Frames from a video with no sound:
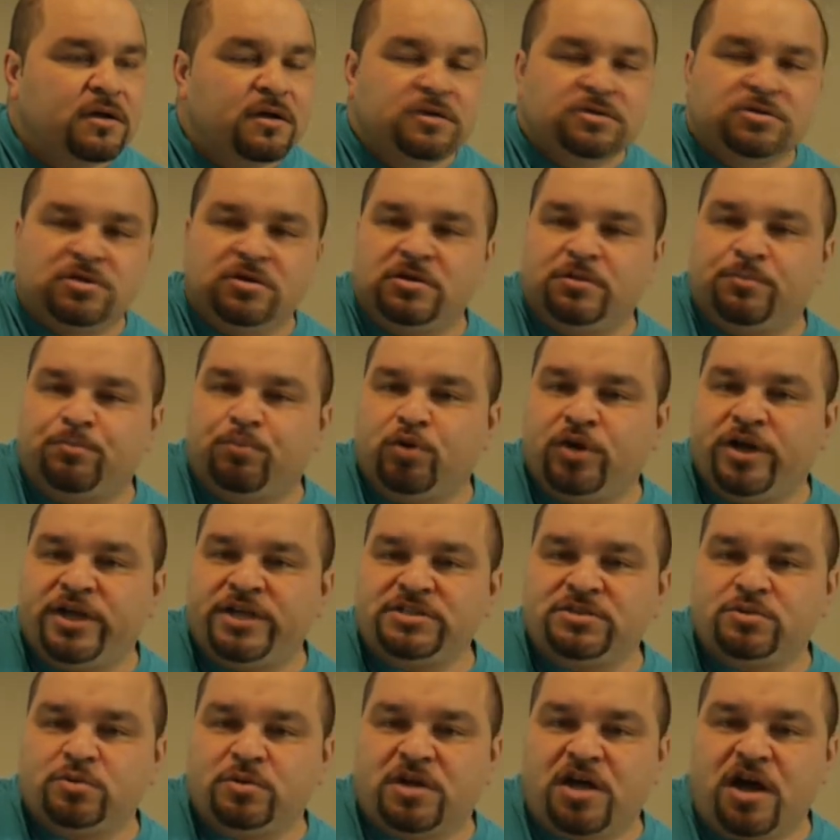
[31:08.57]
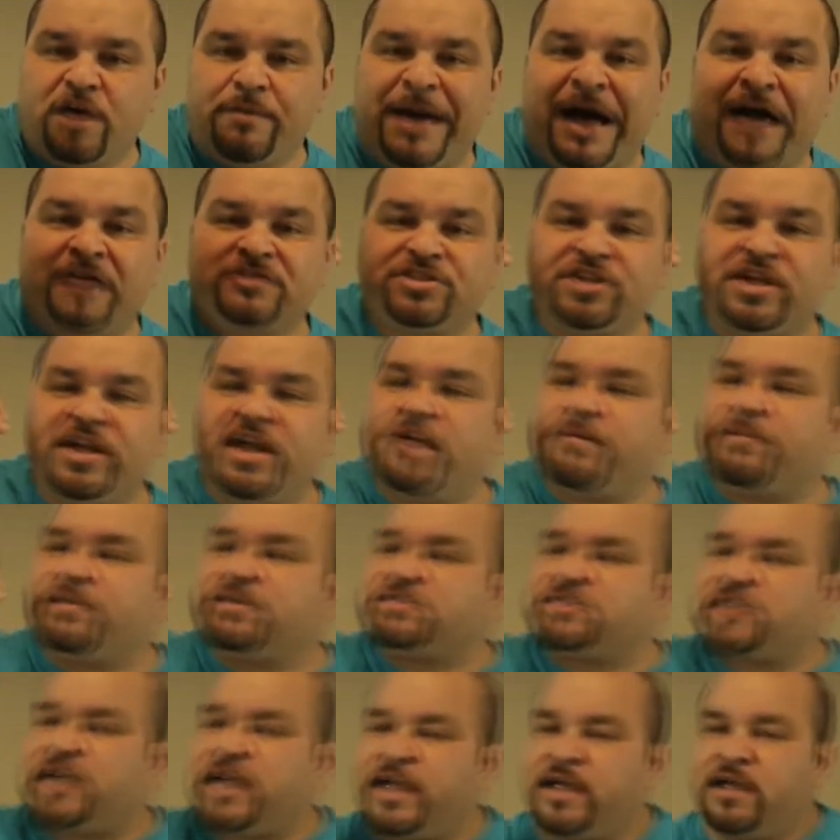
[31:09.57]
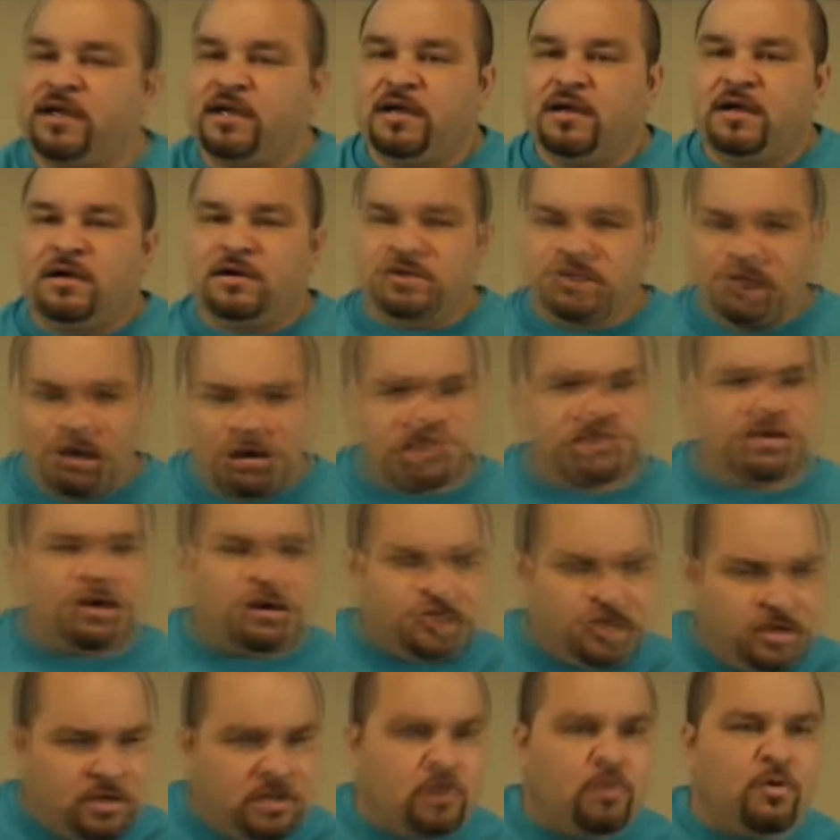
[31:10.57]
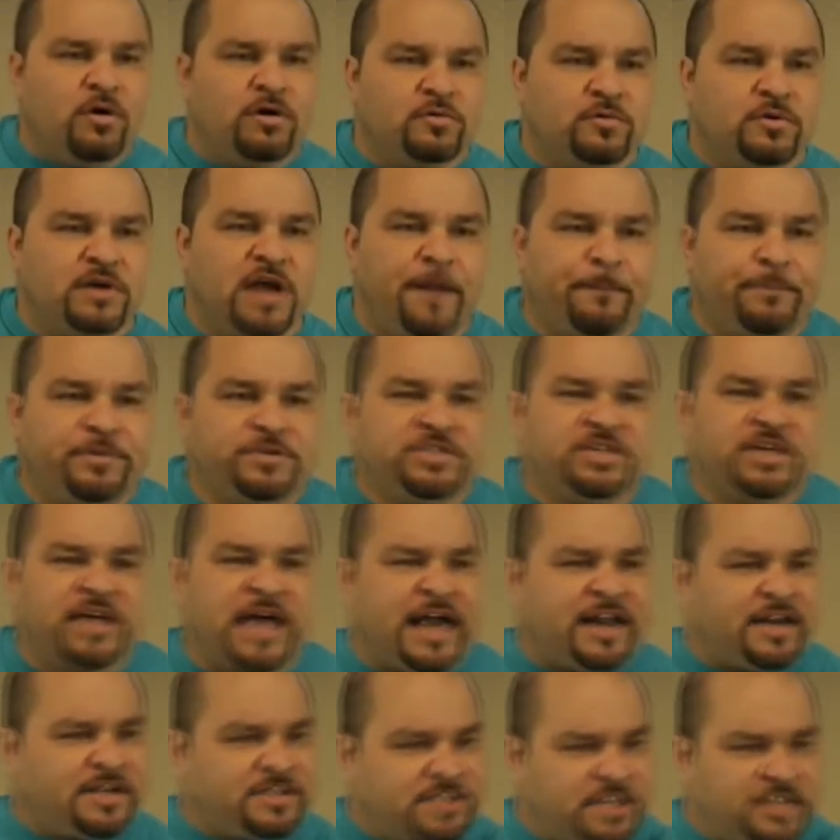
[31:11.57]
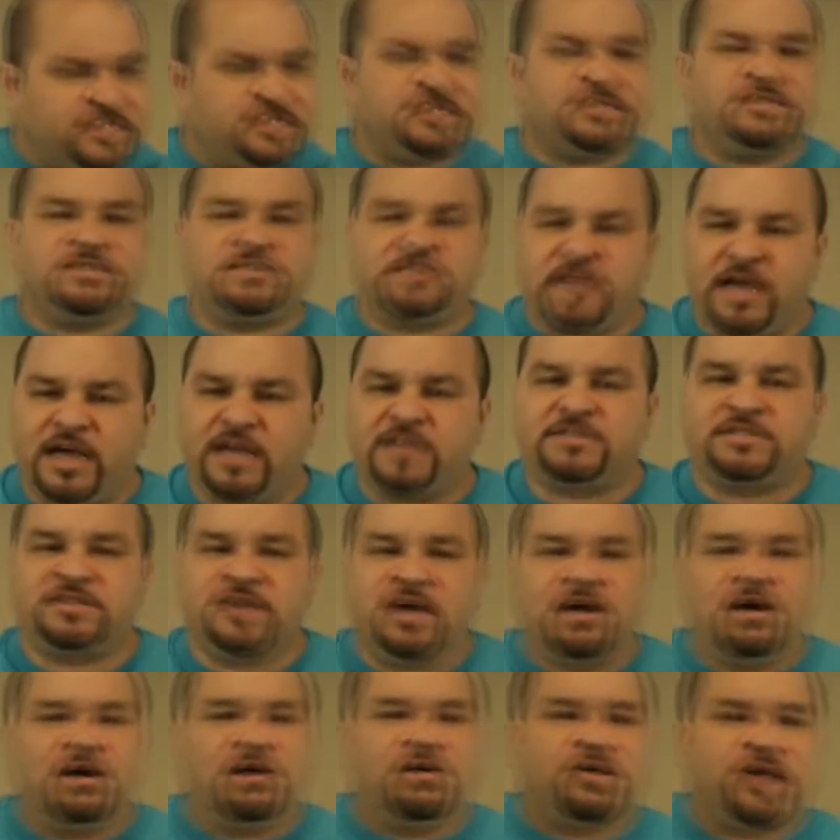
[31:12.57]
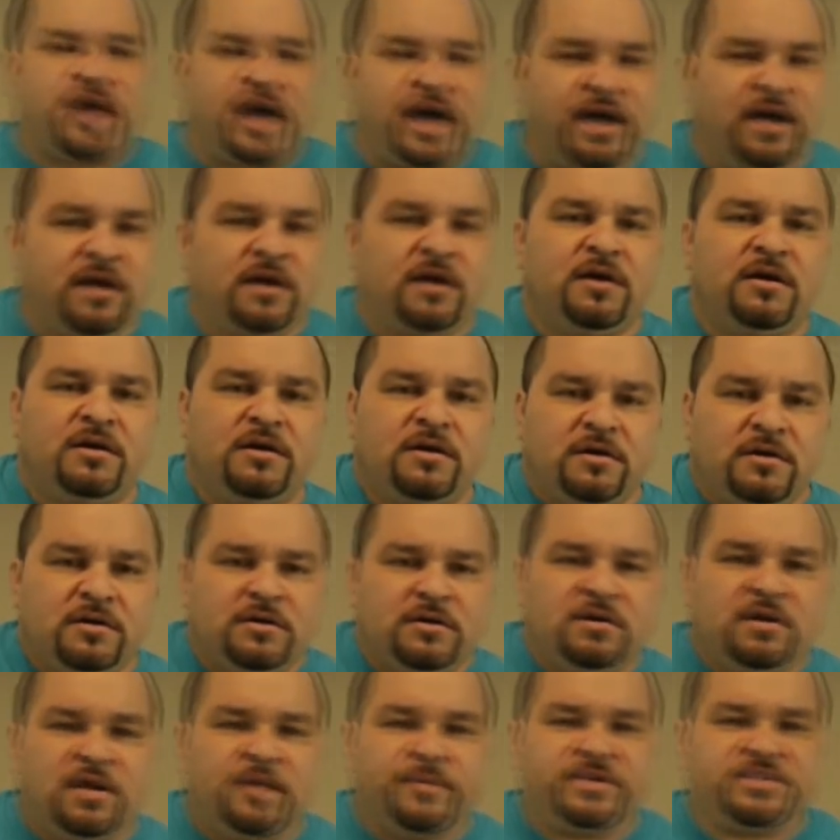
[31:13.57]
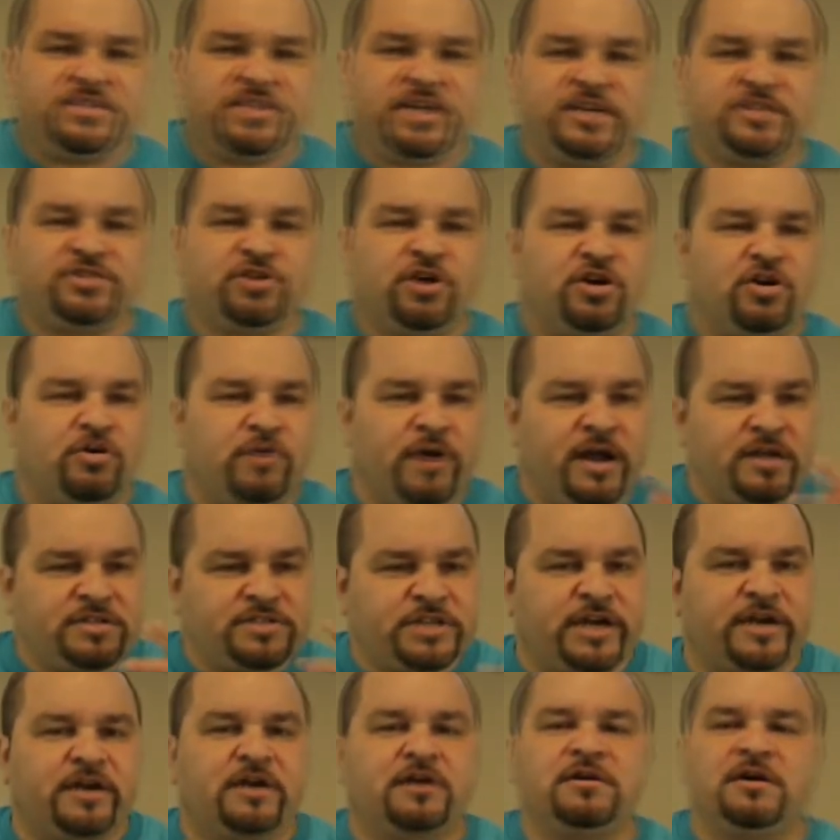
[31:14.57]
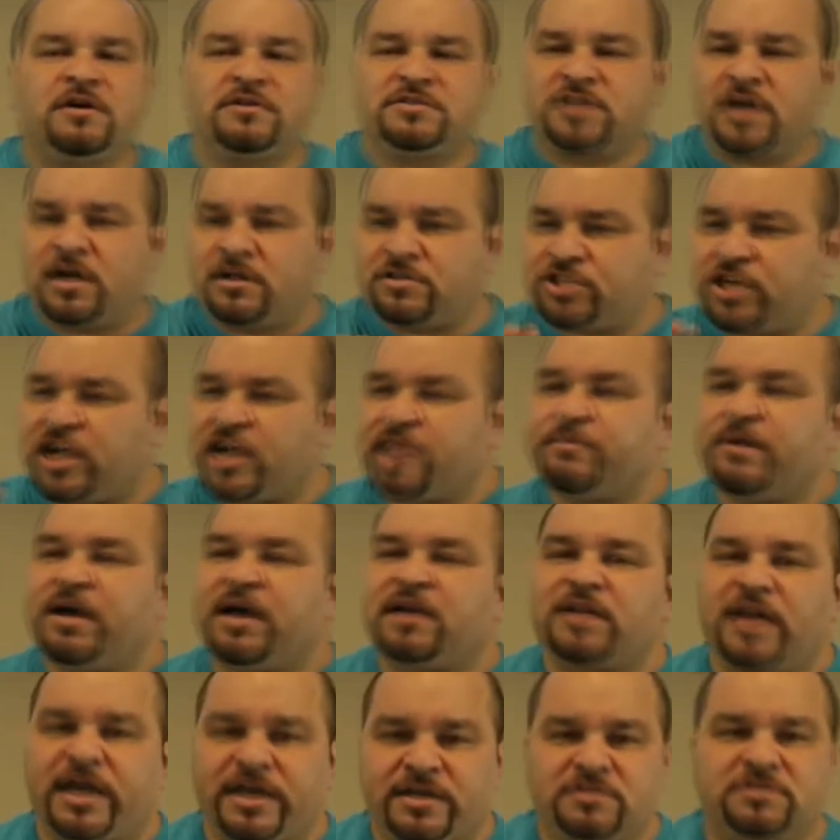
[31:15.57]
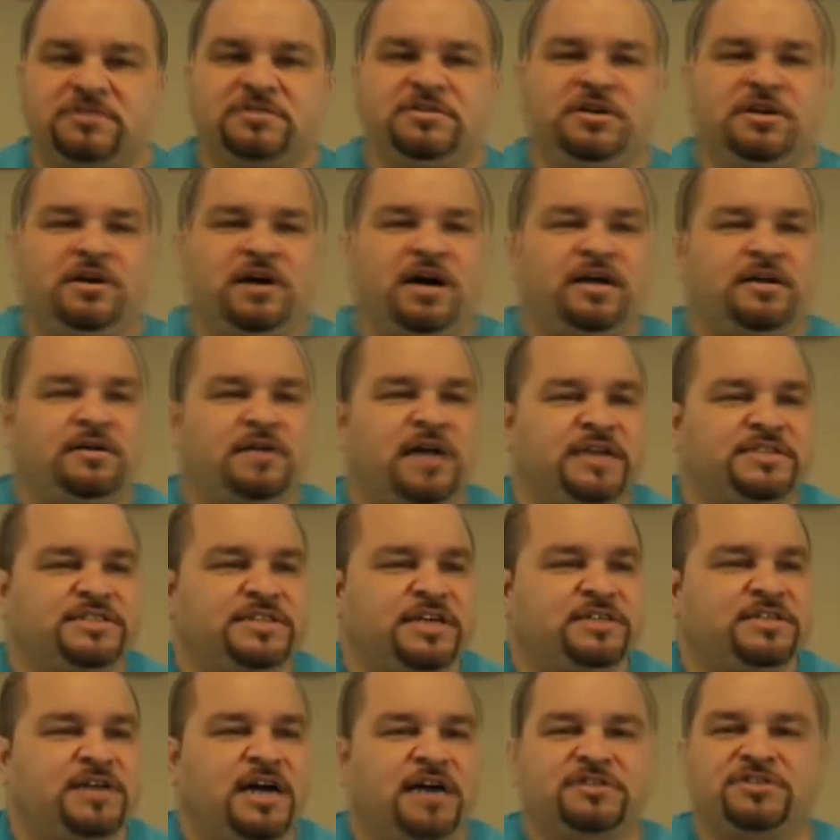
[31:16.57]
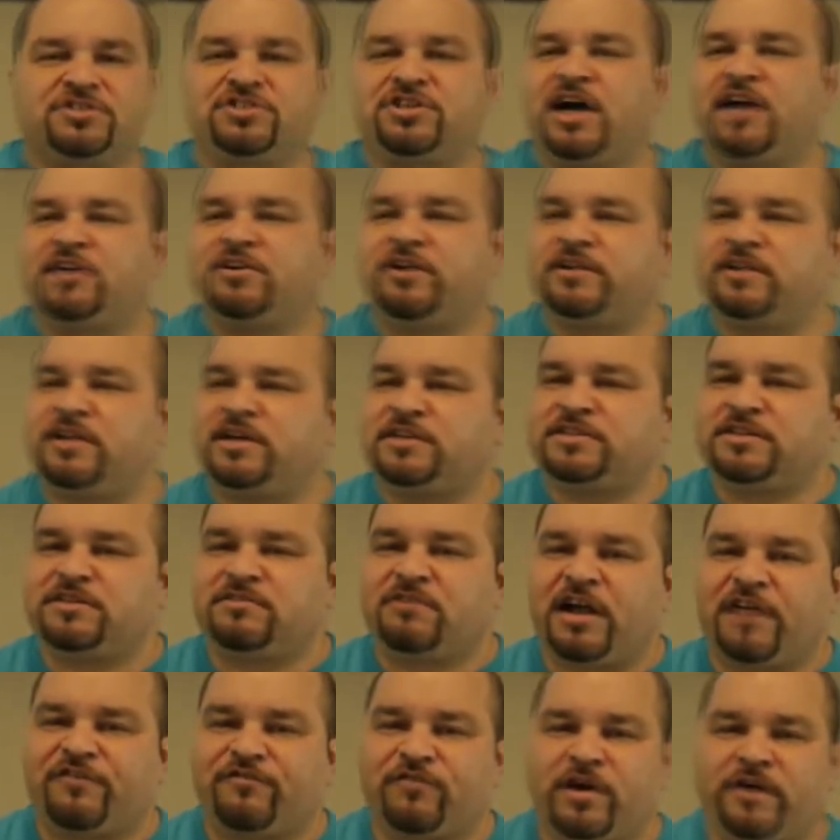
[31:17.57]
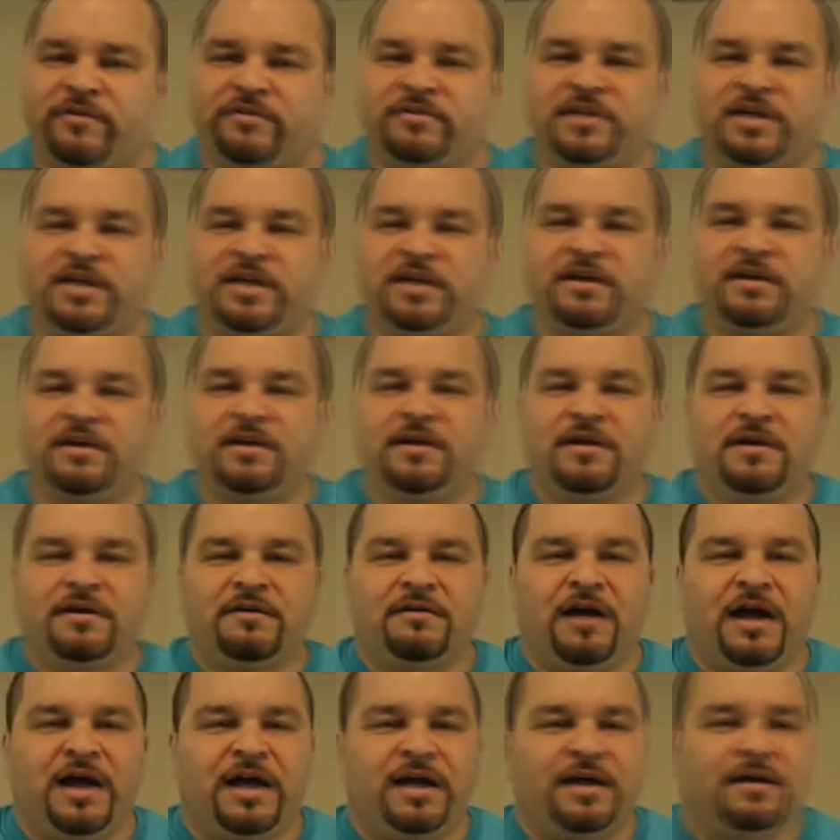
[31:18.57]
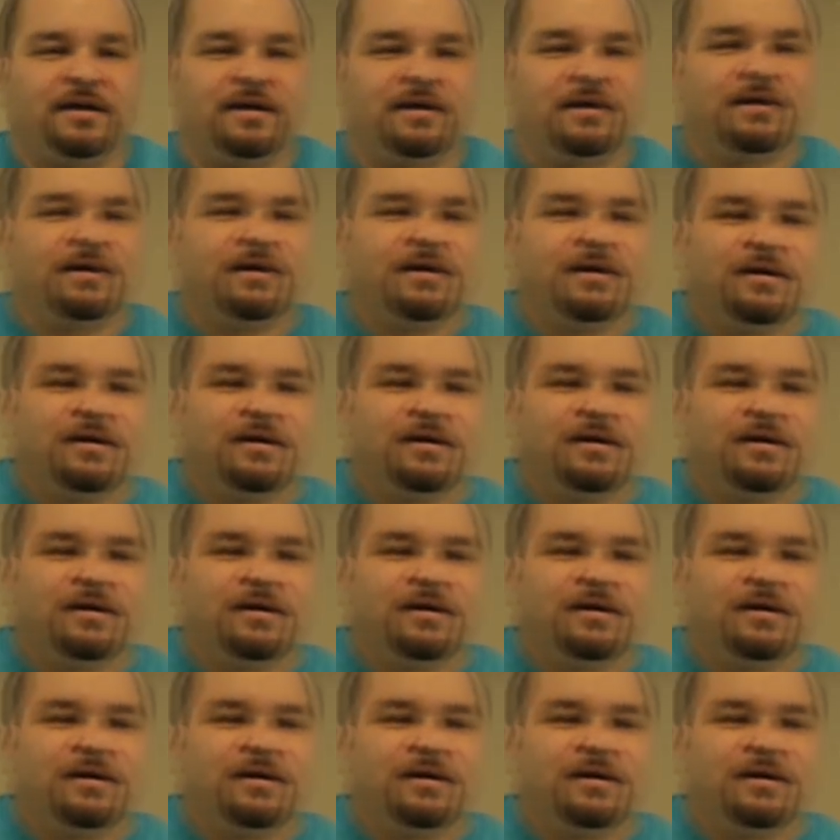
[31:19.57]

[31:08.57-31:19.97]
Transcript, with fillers: So the priest would come out to him and say, are you, are you the one with leprosy? At a distance, yes. Okay, let me see. Turn around, take your clothes off, check them out. Like, you know how I said Dr. Shadri does you right for everything, right?